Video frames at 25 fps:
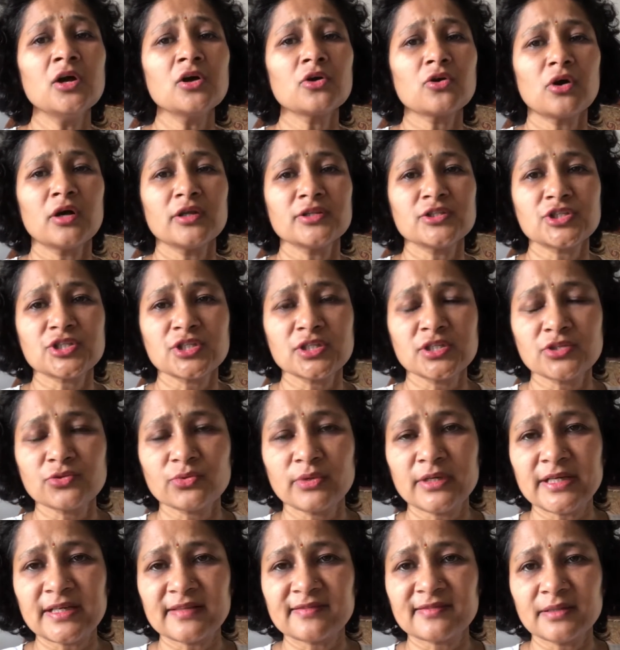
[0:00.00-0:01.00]

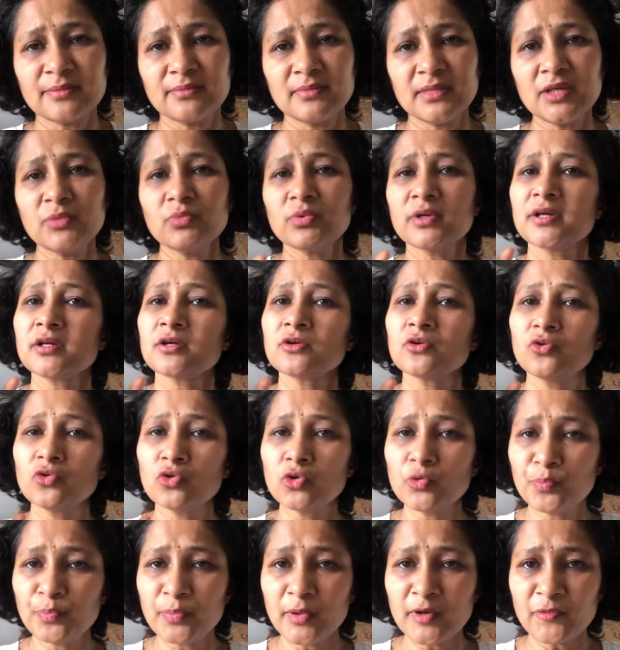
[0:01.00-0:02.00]
Constituent Assembly were a
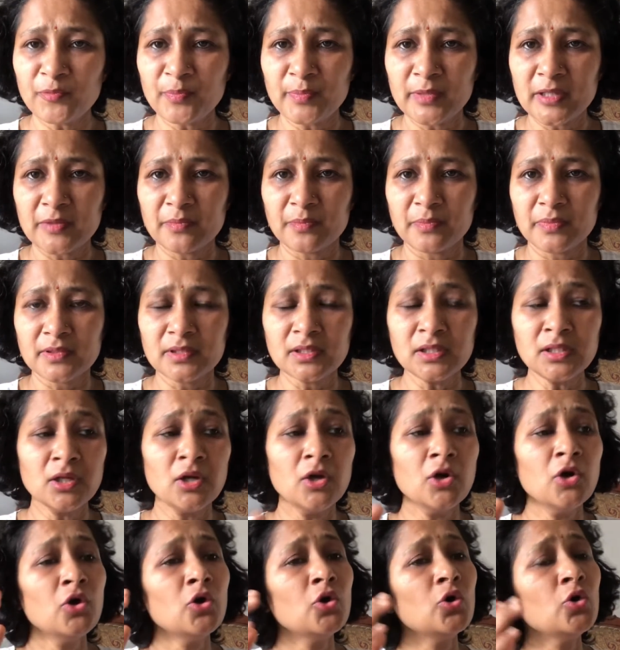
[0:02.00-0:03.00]
group of people
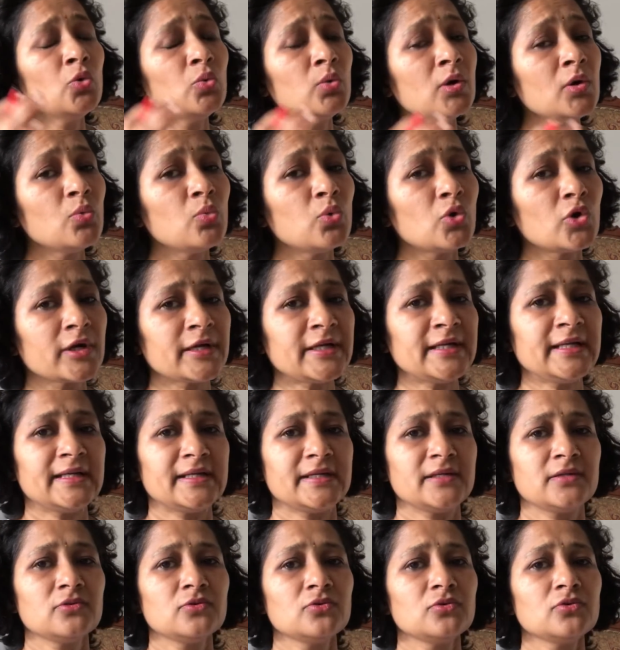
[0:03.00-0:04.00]
who were
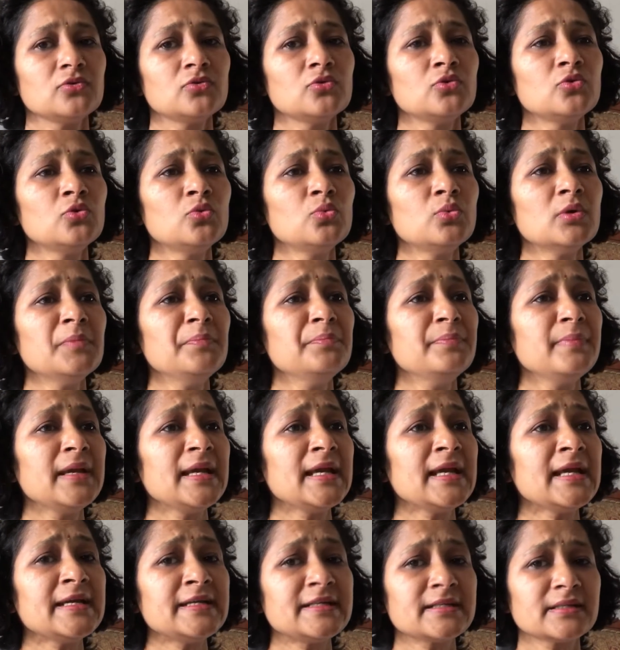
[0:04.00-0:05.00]
voted, who were
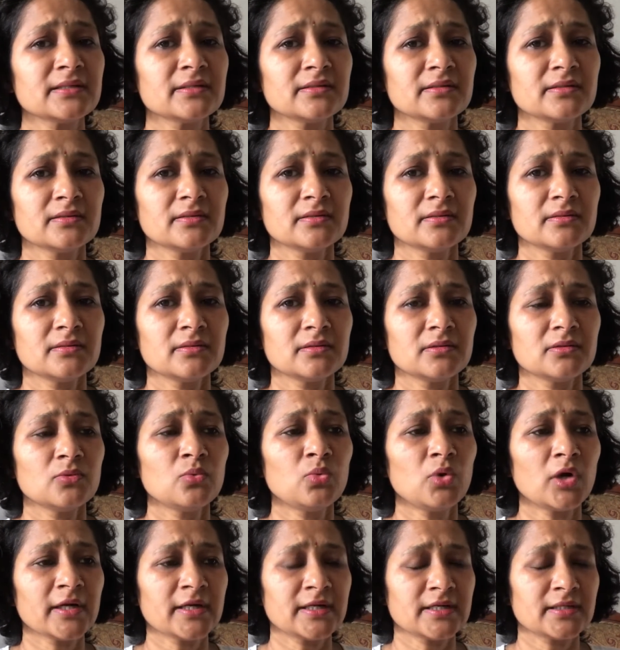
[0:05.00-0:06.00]
made
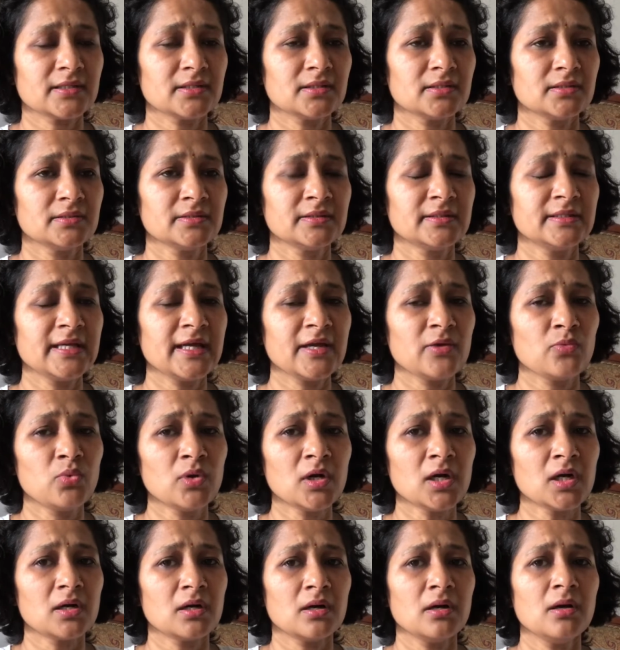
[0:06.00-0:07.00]
what they
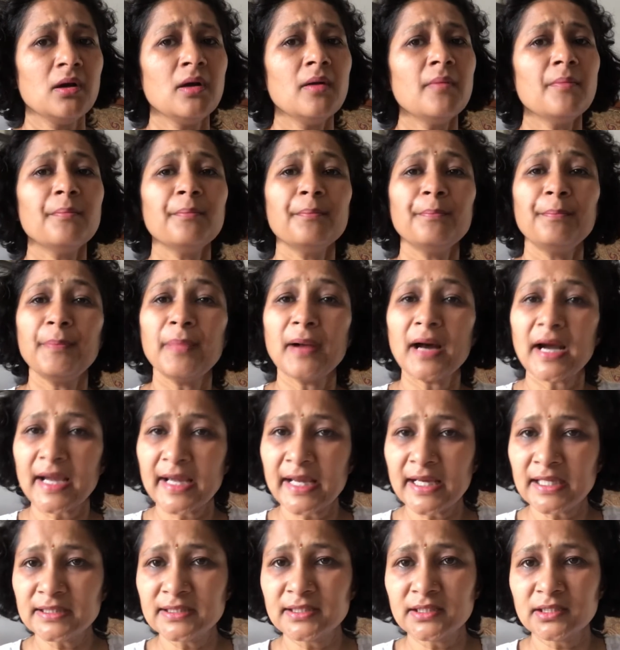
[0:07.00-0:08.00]
were
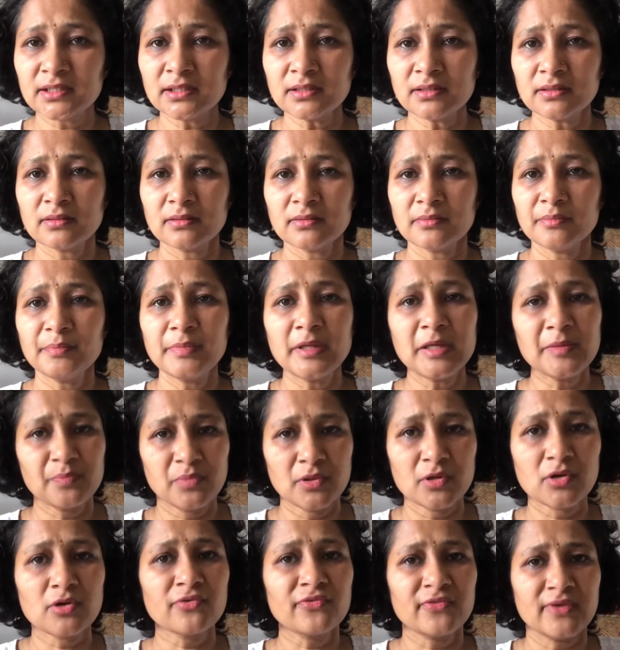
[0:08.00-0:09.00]
by the
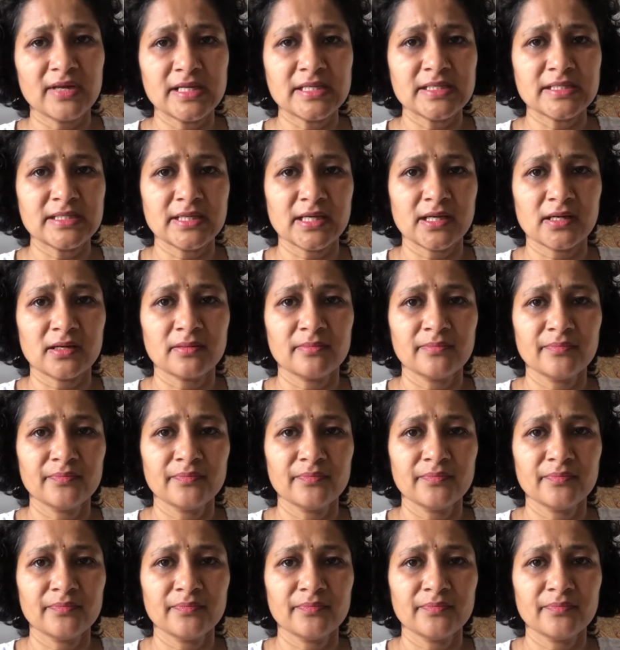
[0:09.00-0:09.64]
people of India.